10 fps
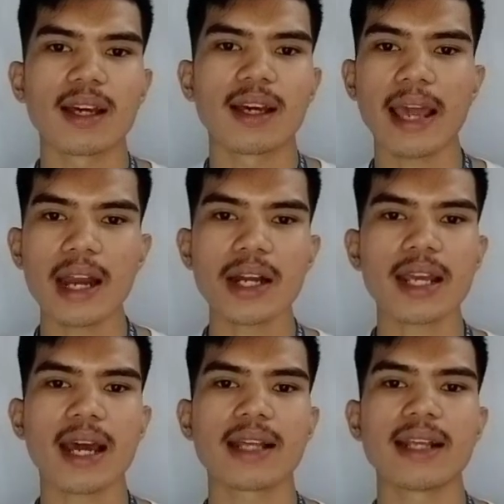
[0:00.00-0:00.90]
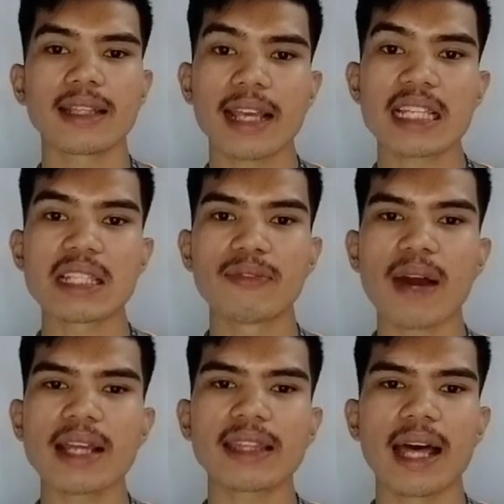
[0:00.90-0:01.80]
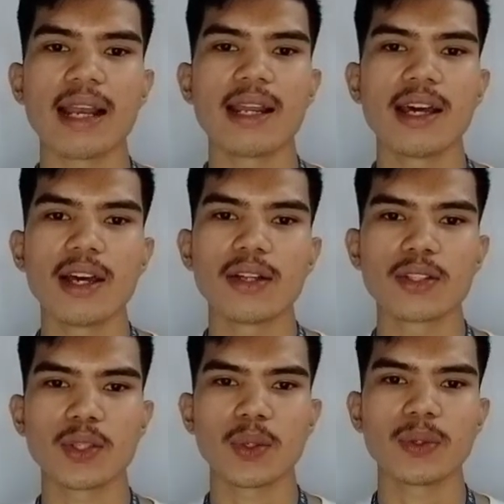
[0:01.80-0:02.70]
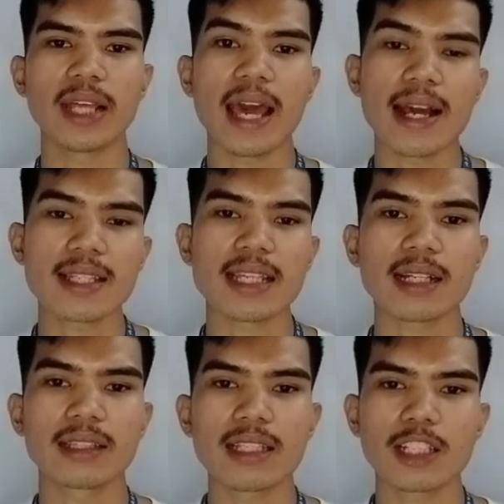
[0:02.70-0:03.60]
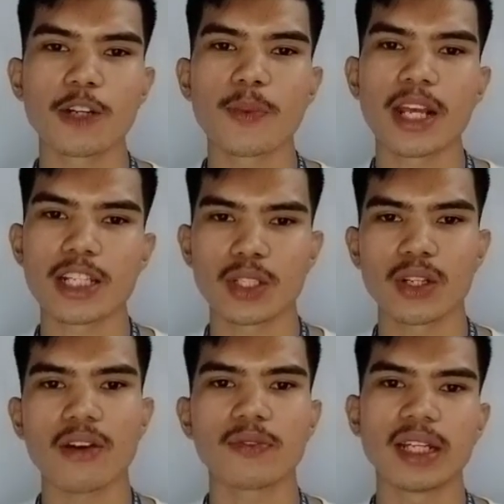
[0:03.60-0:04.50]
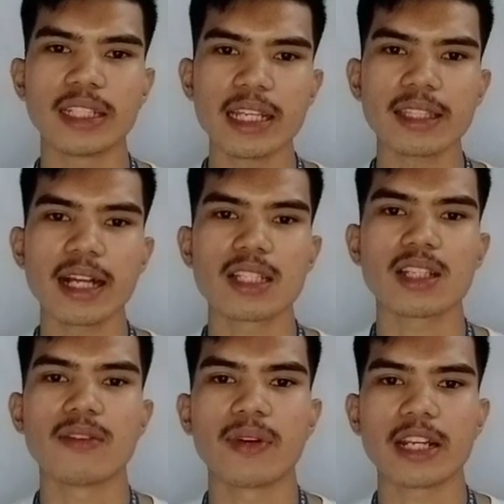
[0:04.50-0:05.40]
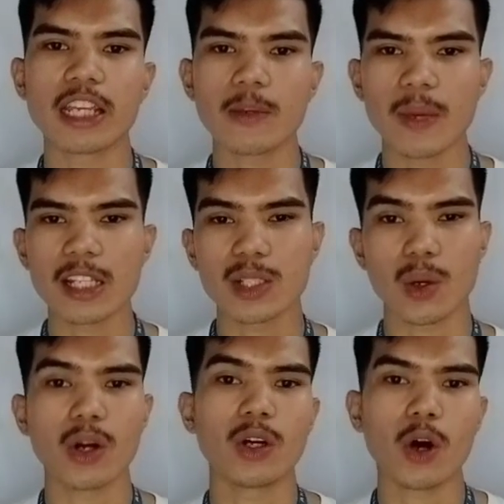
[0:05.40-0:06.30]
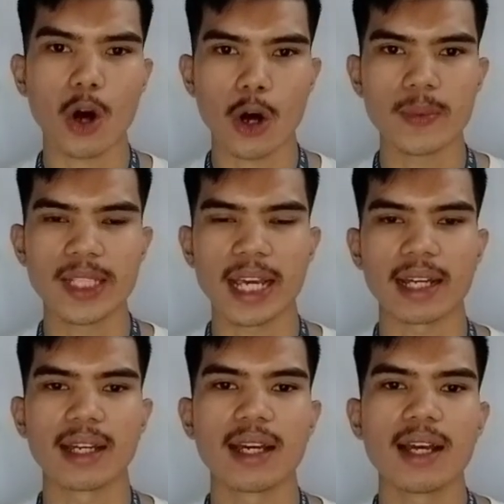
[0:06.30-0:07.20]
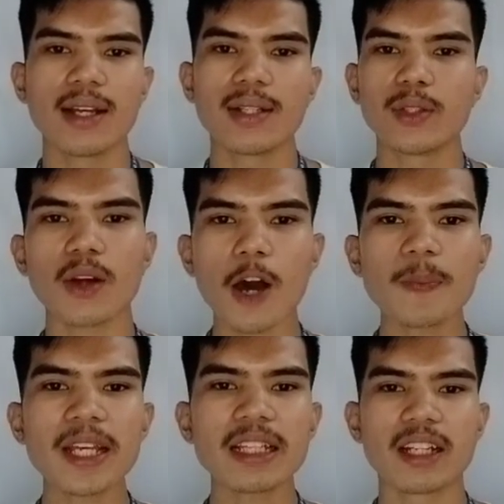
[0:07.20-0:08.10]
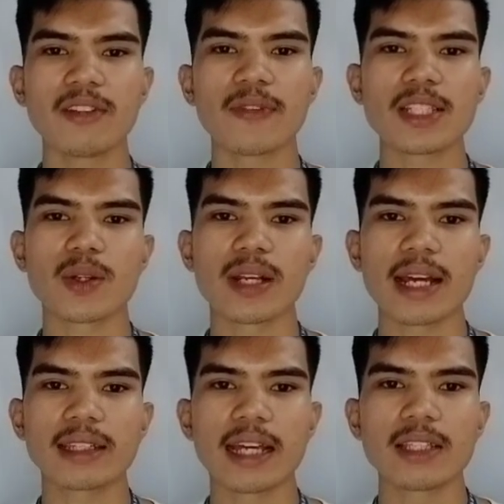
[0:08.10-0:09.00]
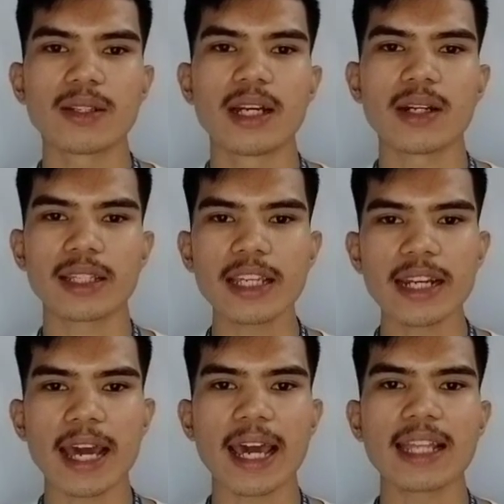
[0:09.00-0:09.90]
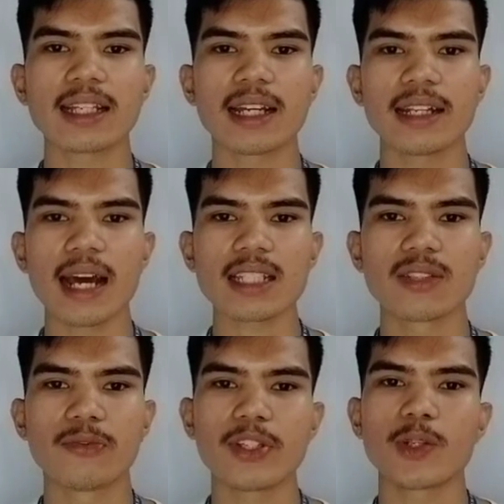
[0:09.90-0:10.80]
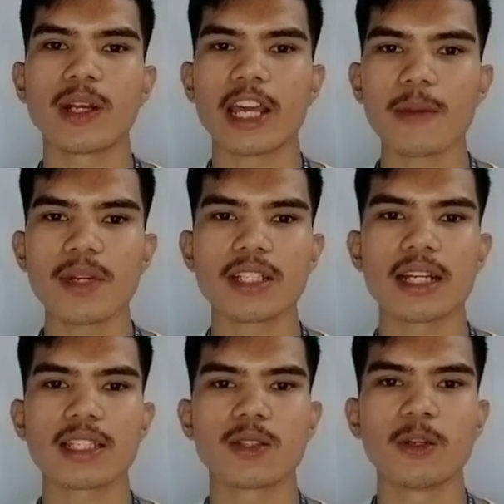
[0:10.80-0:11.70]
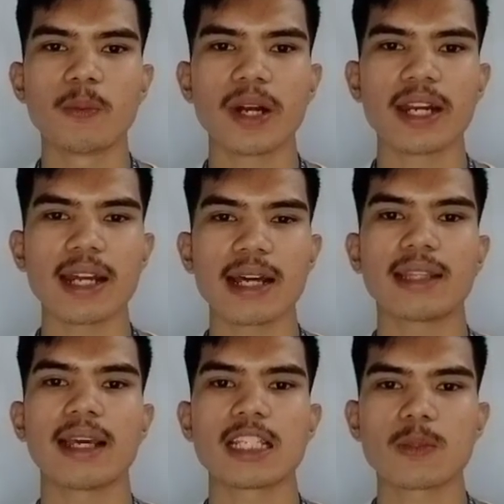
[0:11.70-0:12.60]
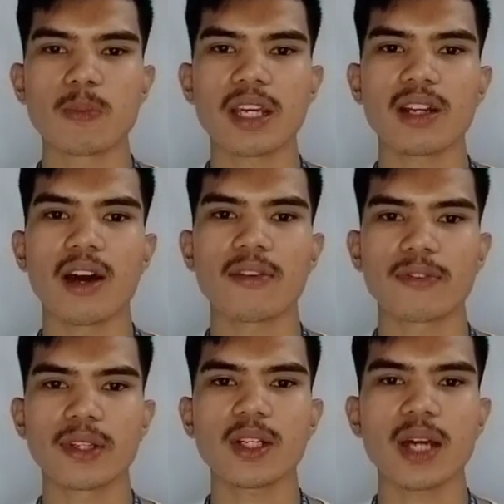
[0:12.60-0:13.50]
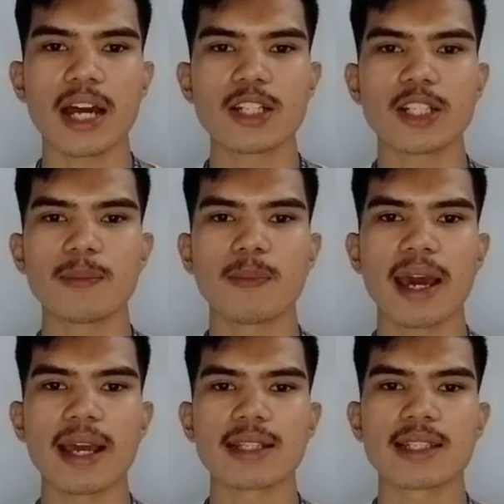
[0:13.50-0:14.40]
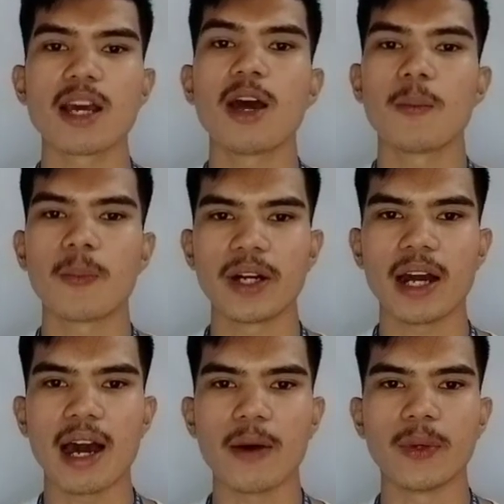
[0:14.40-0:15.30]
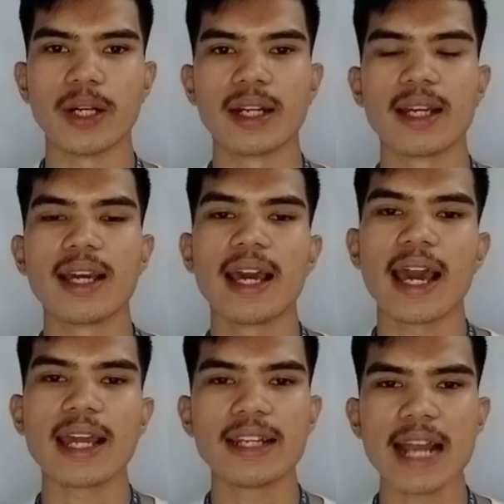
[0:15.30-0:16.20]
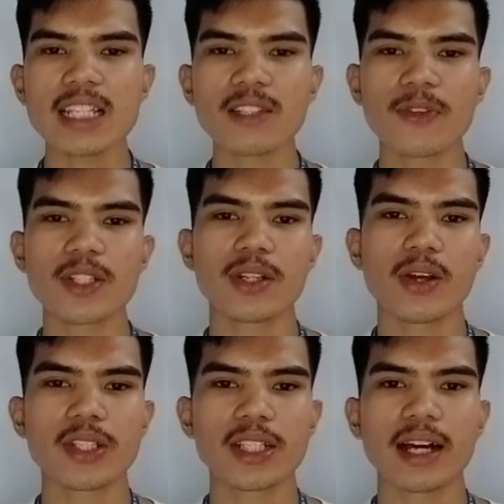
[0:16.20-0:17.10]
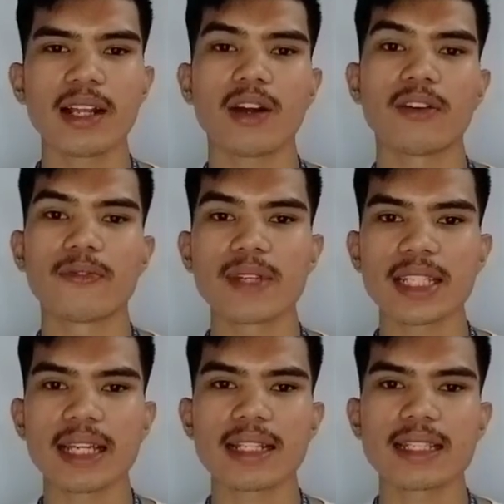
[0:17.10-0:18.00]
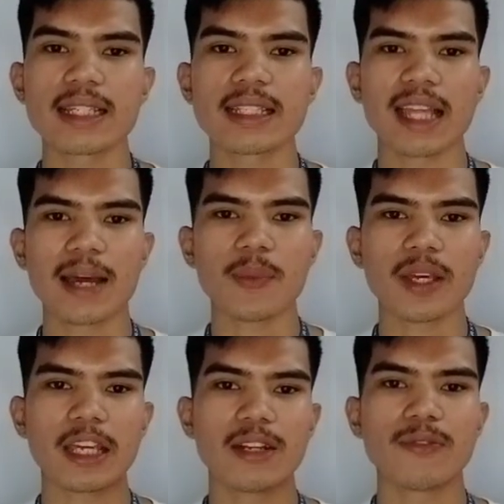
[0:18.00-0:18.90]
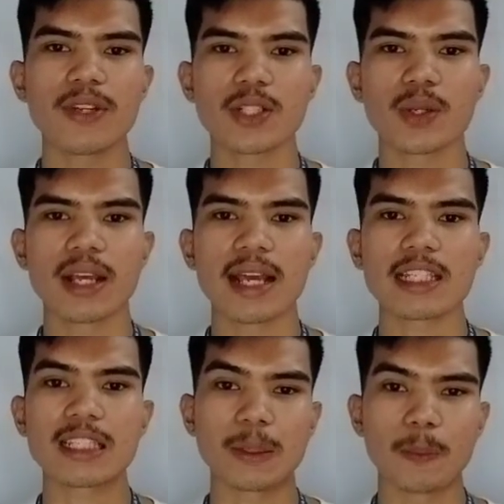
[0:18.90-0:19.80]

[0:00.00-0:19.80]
the area that is vital to the exact discrimination of the details of an image or object. The optic nerve is connected to the retina and conducts visual images to the brain at a speed of 300 miles per hour. And last physiological or physical system in vision is the